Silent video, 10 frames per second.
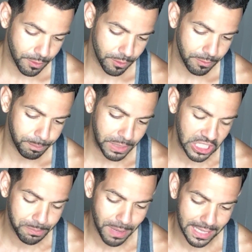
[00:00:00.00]

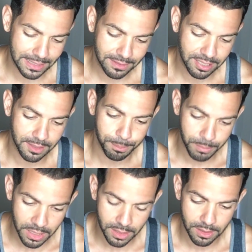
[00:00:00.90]
Beachbody to
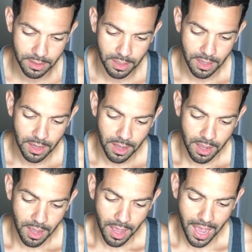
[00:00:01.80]
me
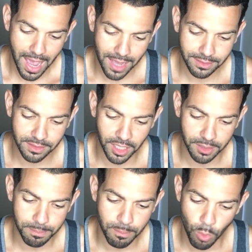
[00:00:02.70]
has done
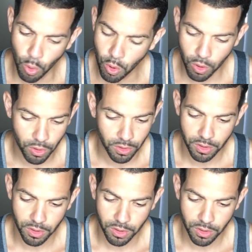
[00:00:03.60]
more